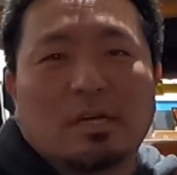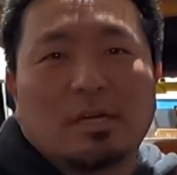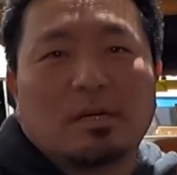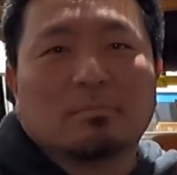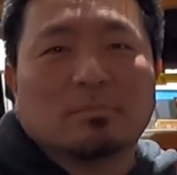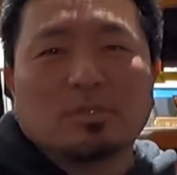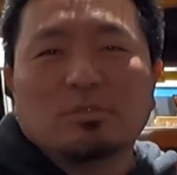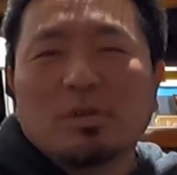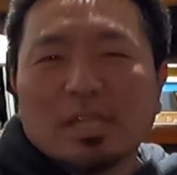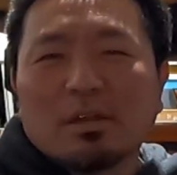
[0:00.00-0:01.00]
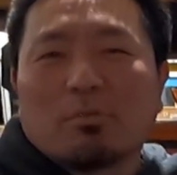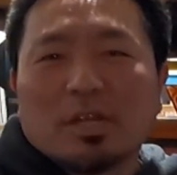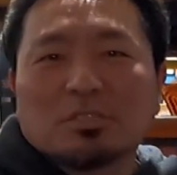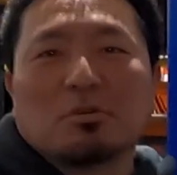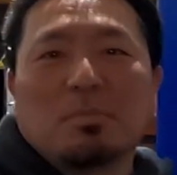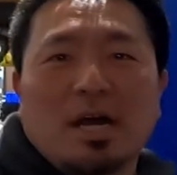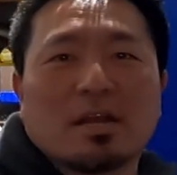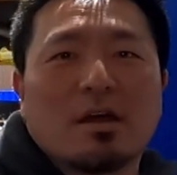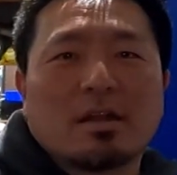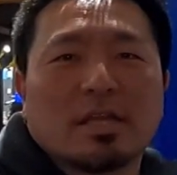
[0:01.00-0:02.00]
Do a little resto
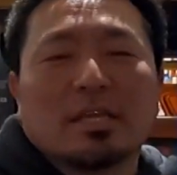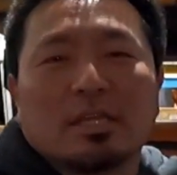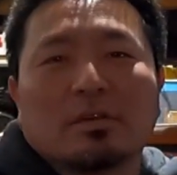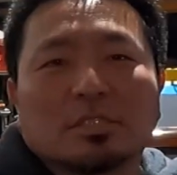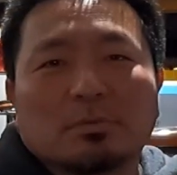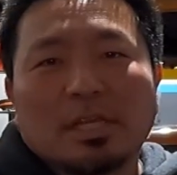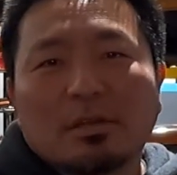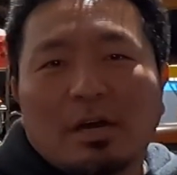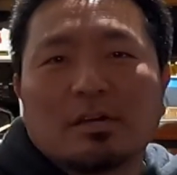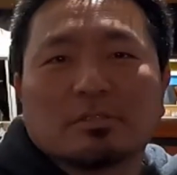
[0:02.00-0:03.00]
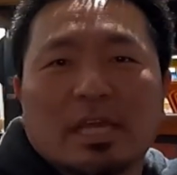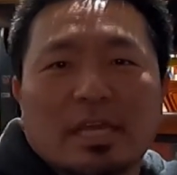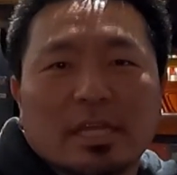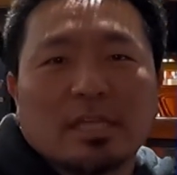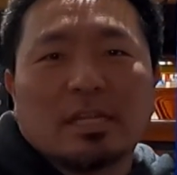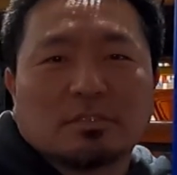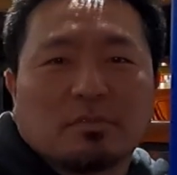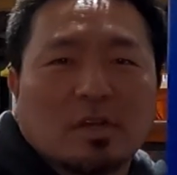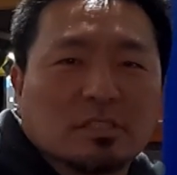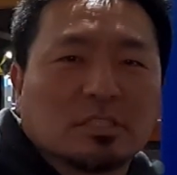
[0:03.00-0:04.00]
mod on it. It's a little outdated as
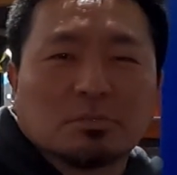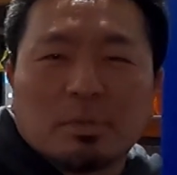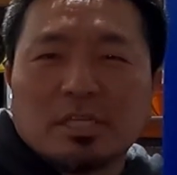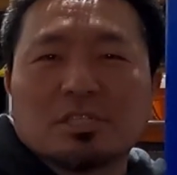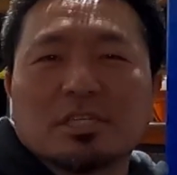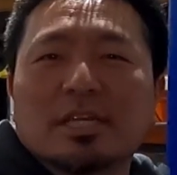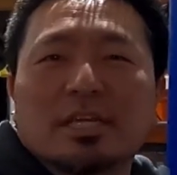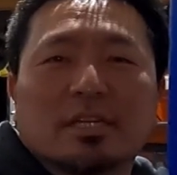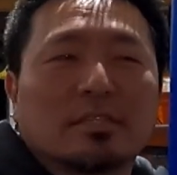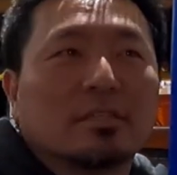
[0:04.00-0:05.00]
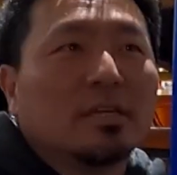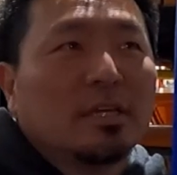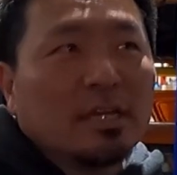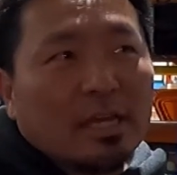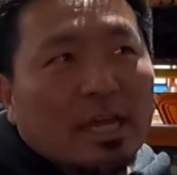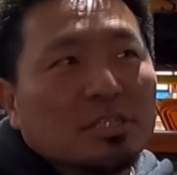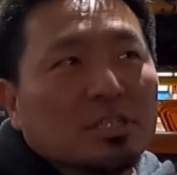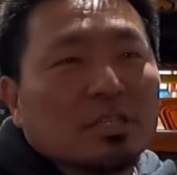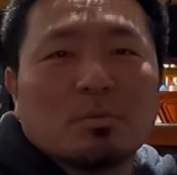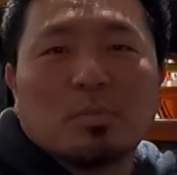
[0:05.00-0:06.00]
far as suspension and
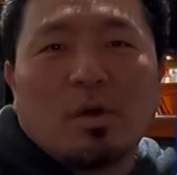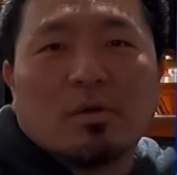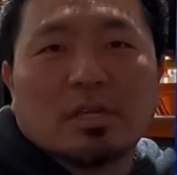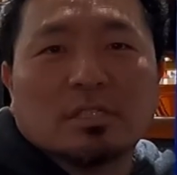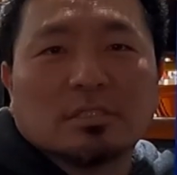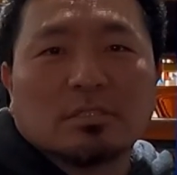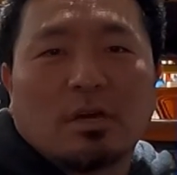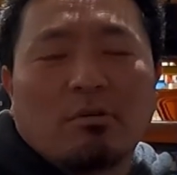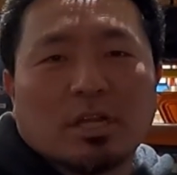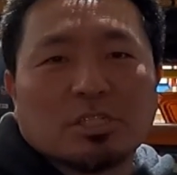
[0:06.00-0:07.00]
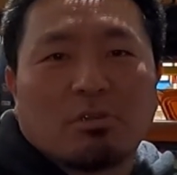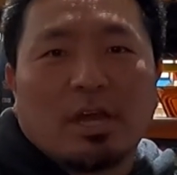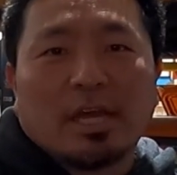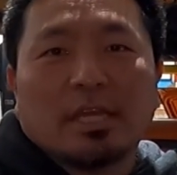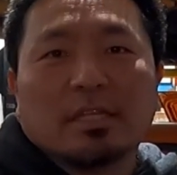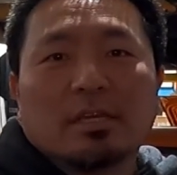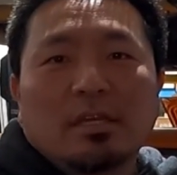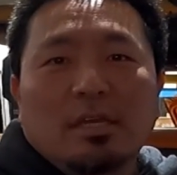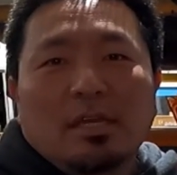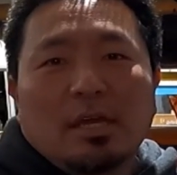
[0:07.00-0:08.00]
engine components. So I want to try and
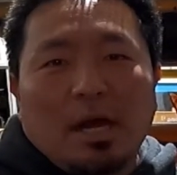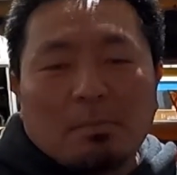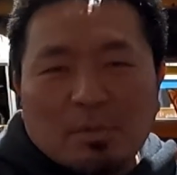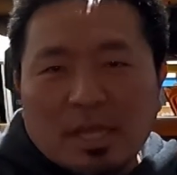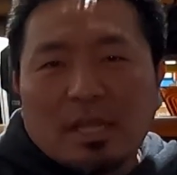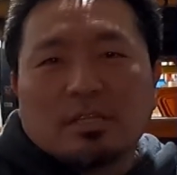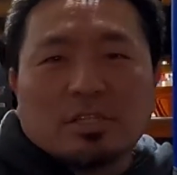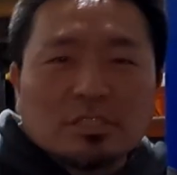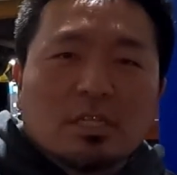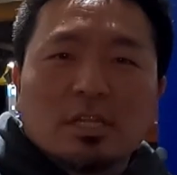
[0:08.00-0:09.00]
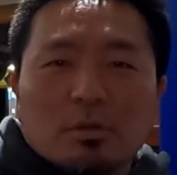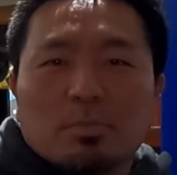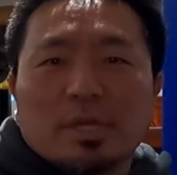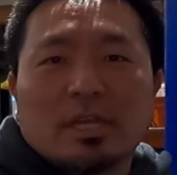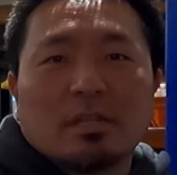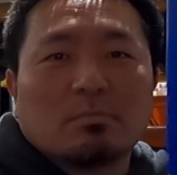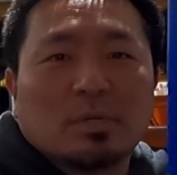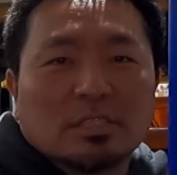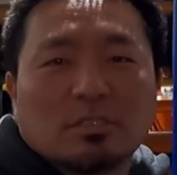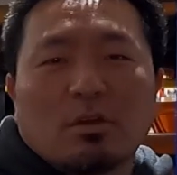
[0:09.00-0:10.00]
update it just a little
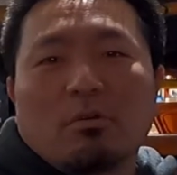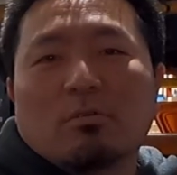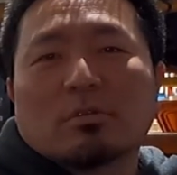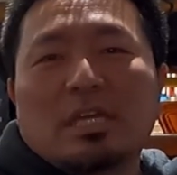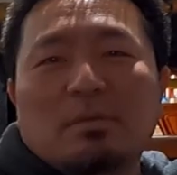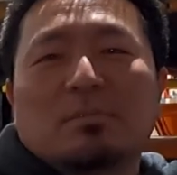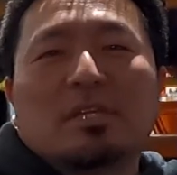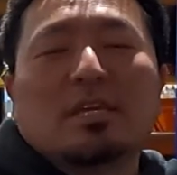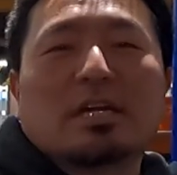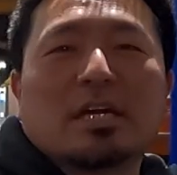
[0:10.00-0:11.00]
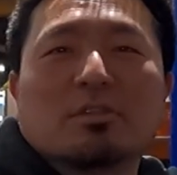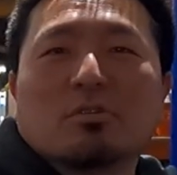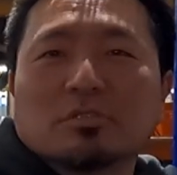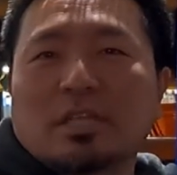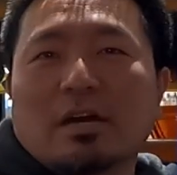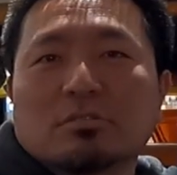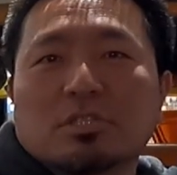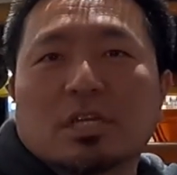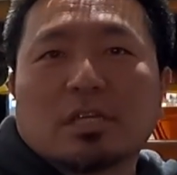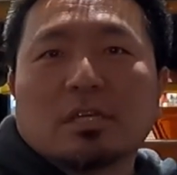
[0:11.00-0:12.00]
bit, but still keep the
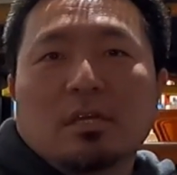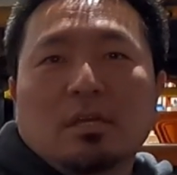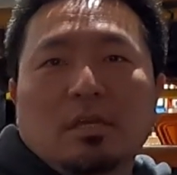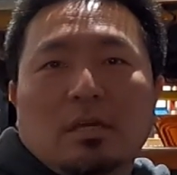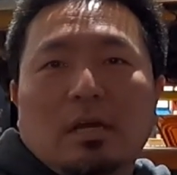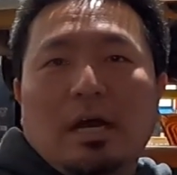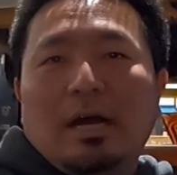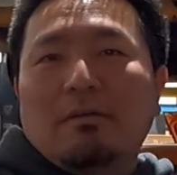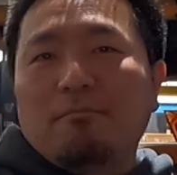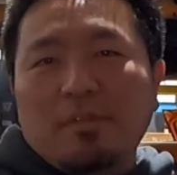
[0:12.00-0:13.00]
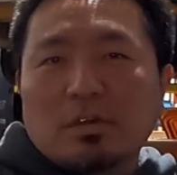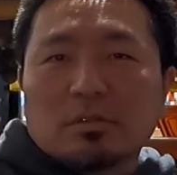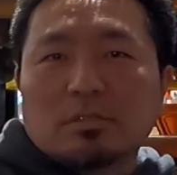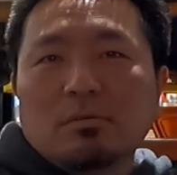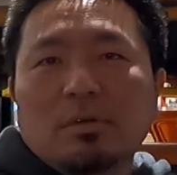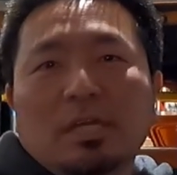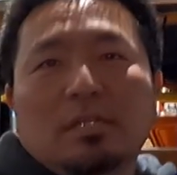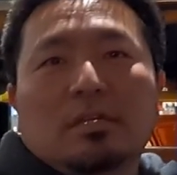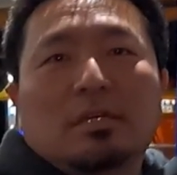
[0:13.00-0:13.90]
nostalgic feel to it.